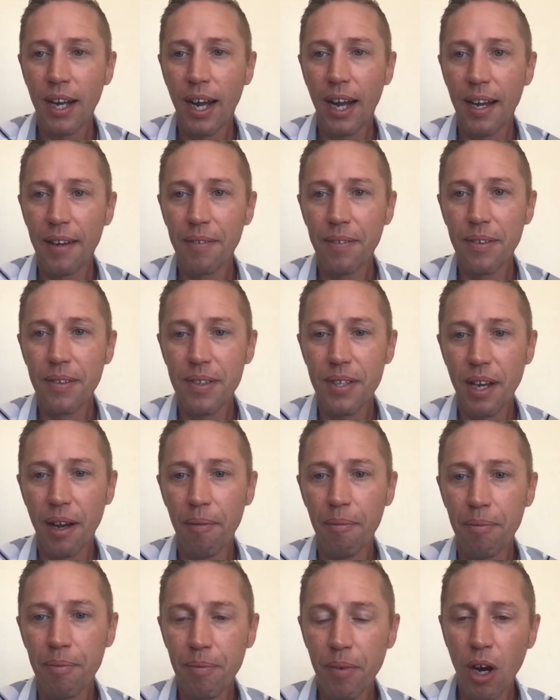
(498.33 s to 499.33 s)
And
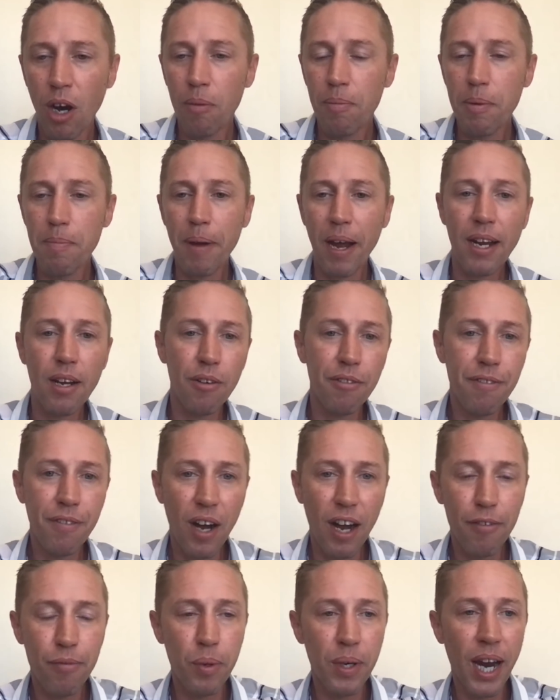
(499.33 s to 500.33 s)
um, I'll be back at
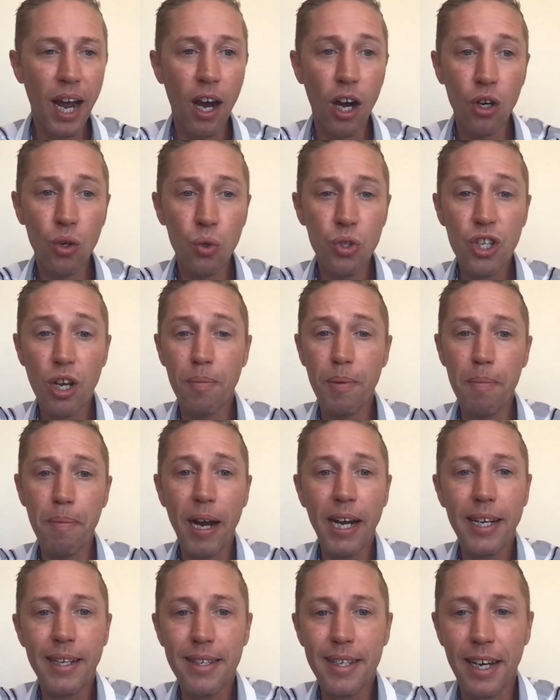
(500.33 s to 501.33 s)
five with that. I'll also be
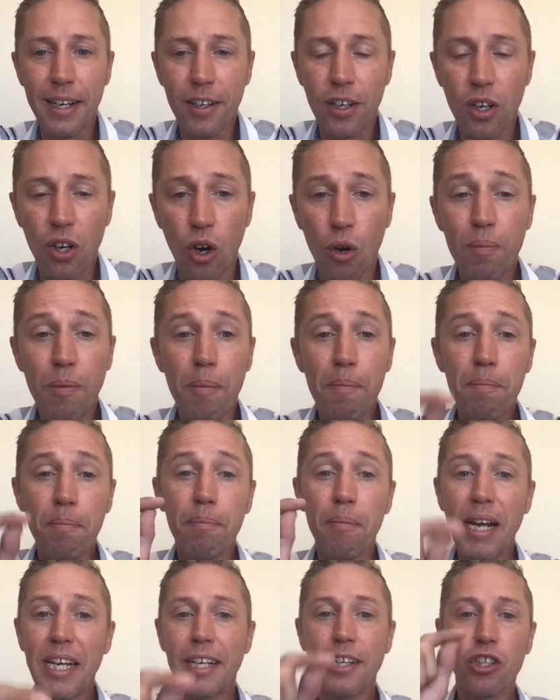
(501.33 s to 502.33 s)
back at ten o'clock. But
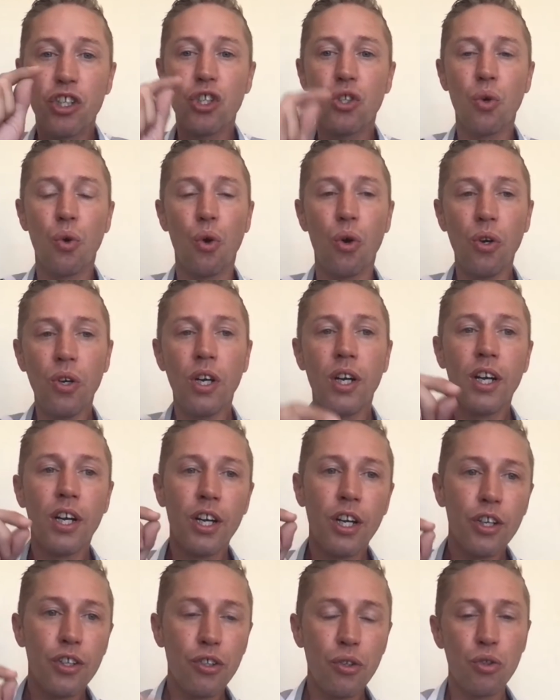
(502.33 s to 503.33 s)
make sure
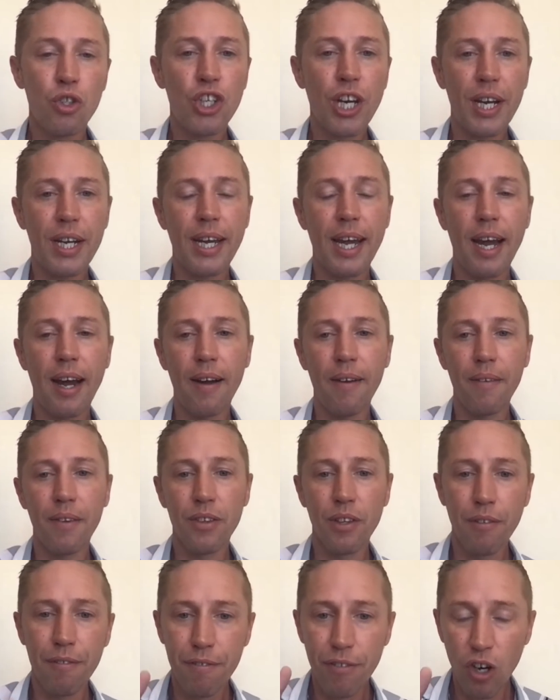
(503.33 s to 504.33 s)
you check
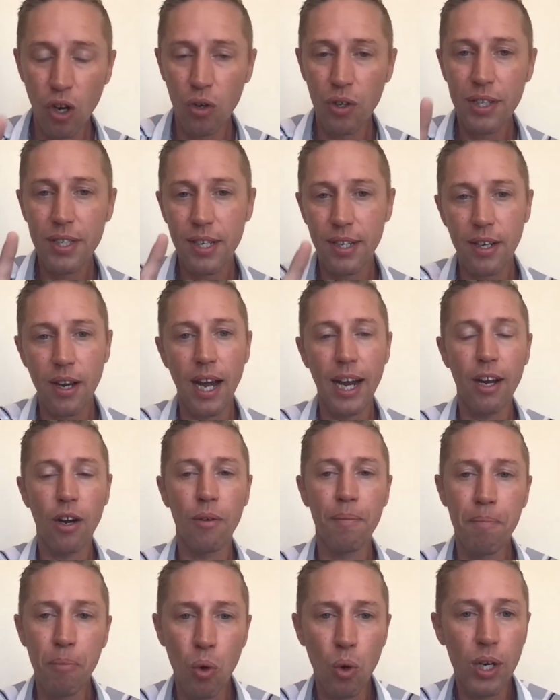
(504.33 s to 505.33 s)
out the vlog tonight
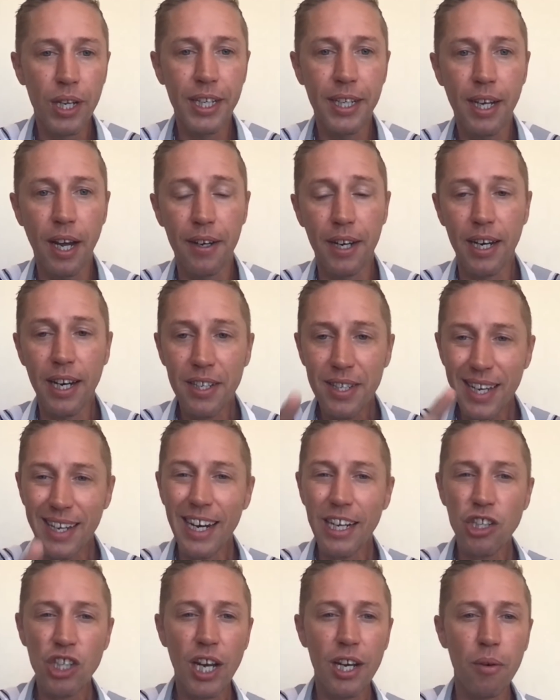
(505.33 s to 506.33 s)
on More Lee Gunner. Let's get
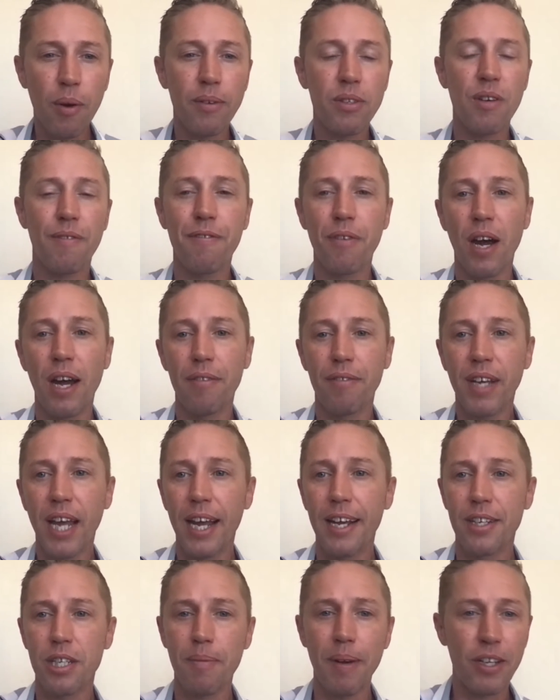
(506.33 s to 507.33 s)
that channel up to five K.
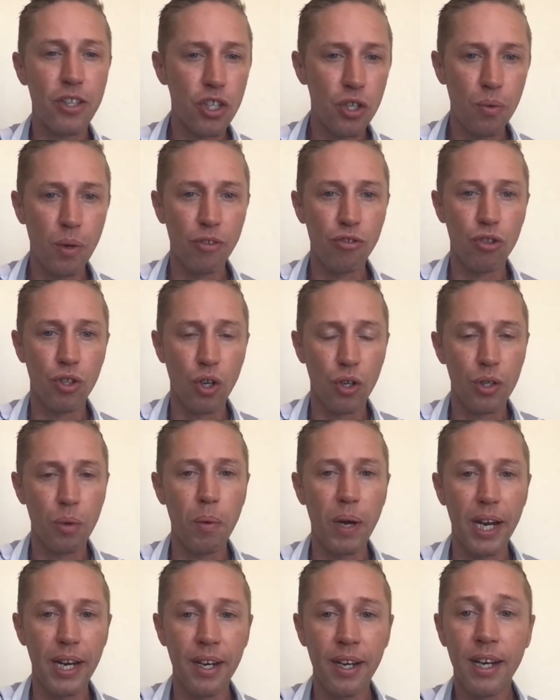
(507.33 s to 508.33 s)
It's about two hundred odd
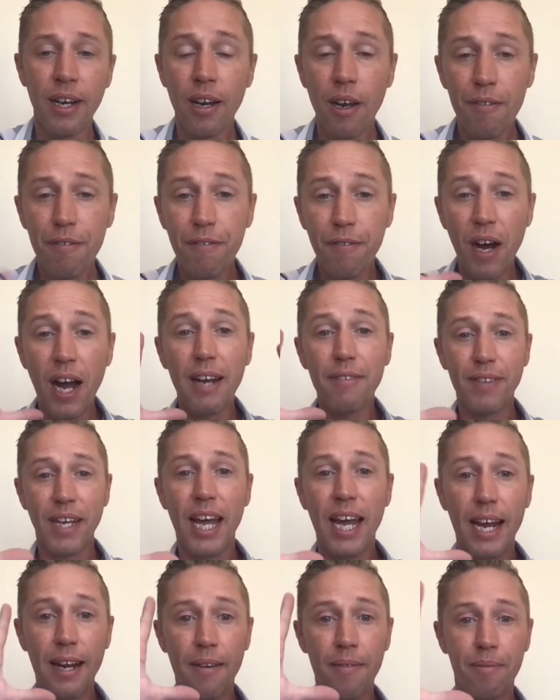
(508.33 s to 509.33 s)
away. five
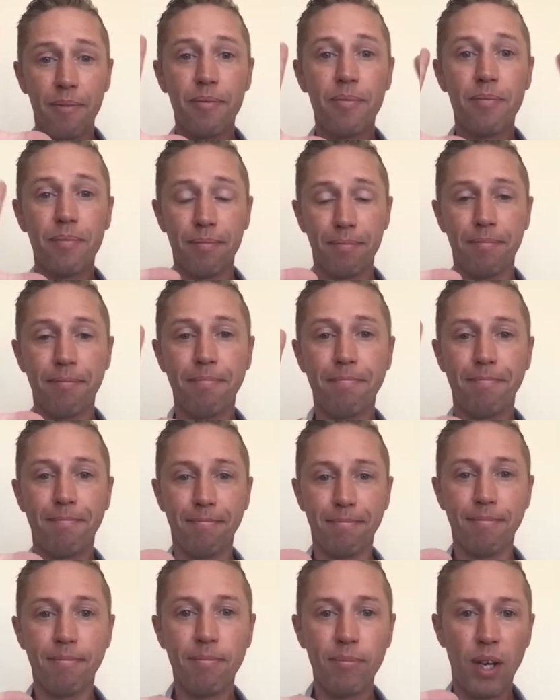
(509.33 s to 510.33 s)
K.
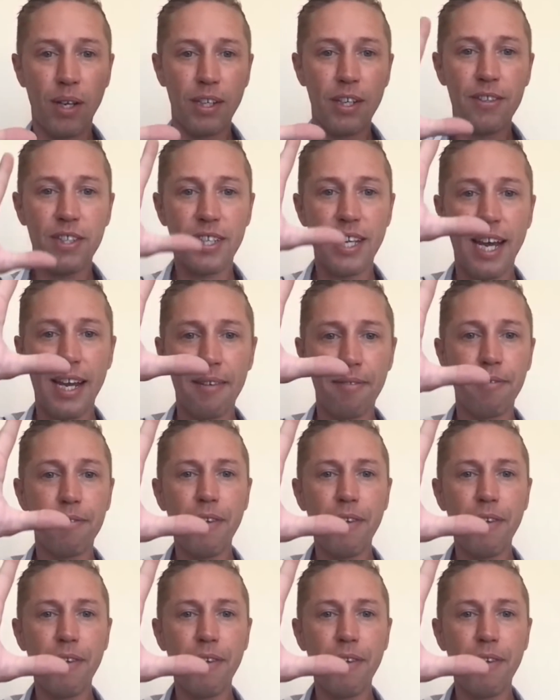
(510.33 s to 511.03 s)
Well, that's ten.